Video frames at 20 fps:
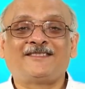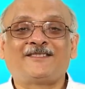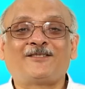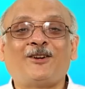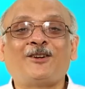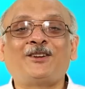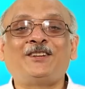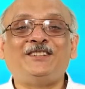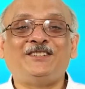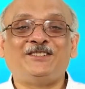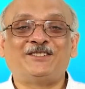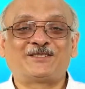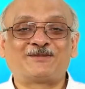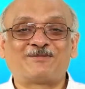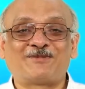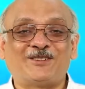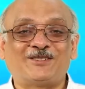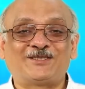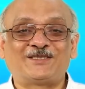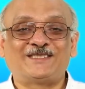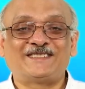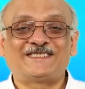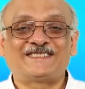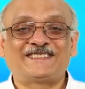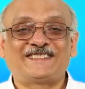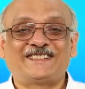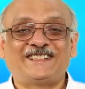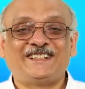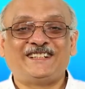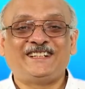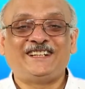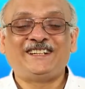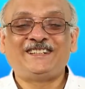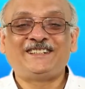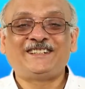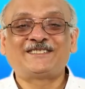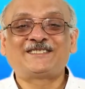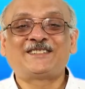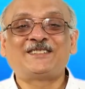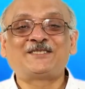continuous process. It
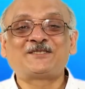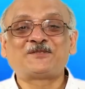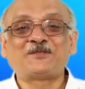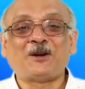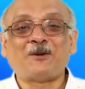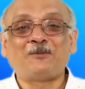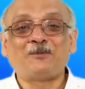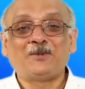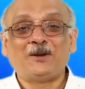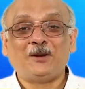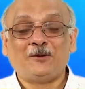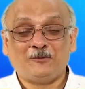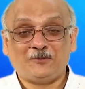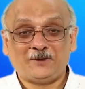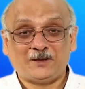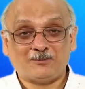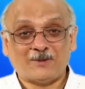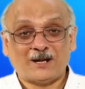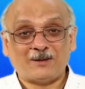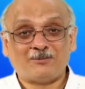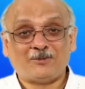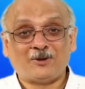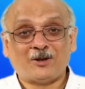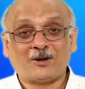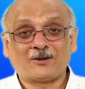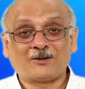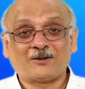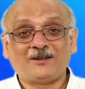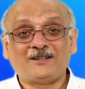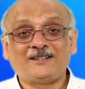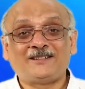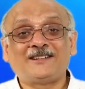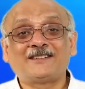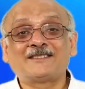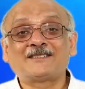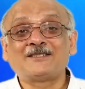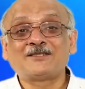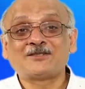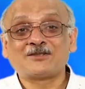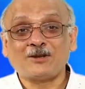doesn't stop with my block, it
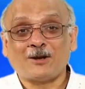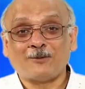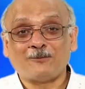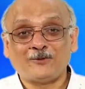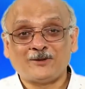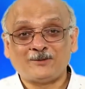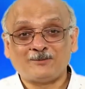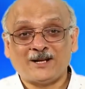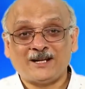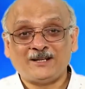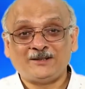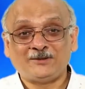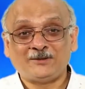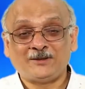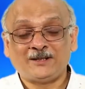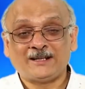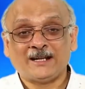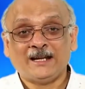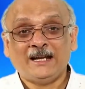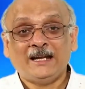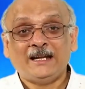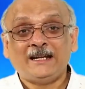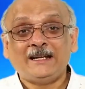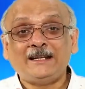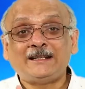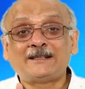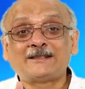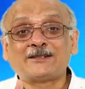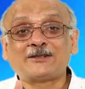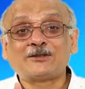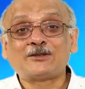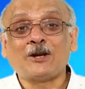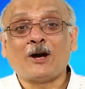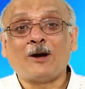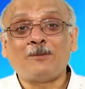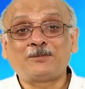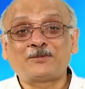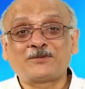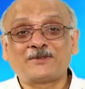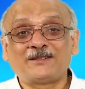doesn't stop with my unit, it
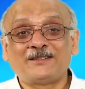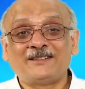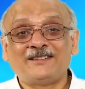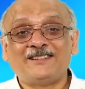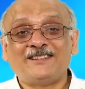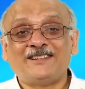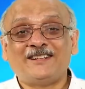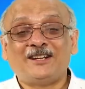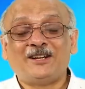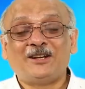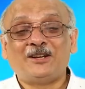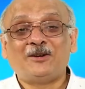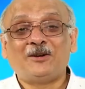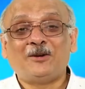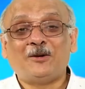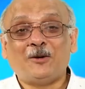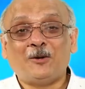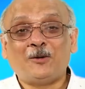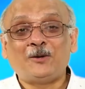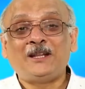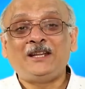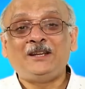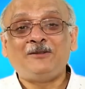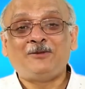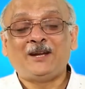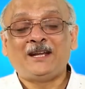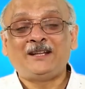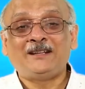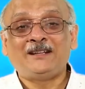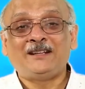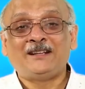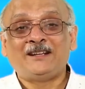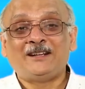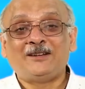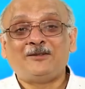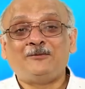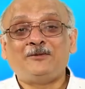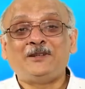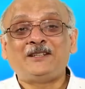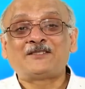stops only when
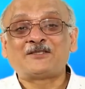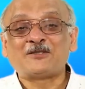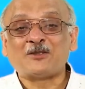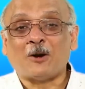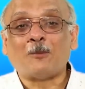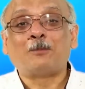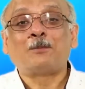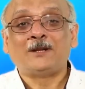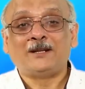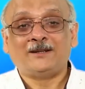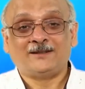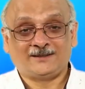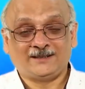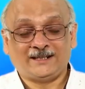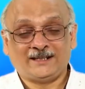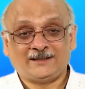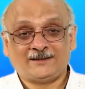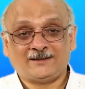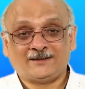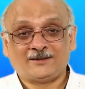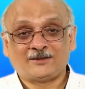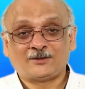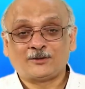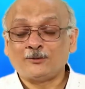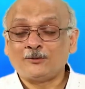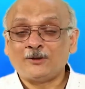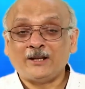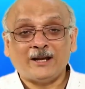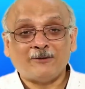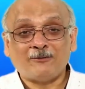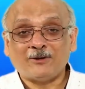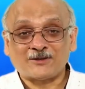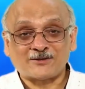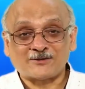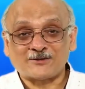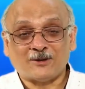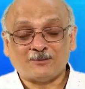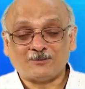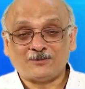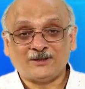we stop learning. So never
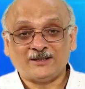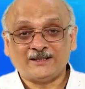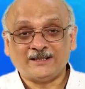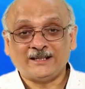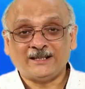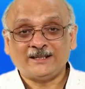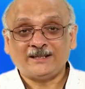stop learning,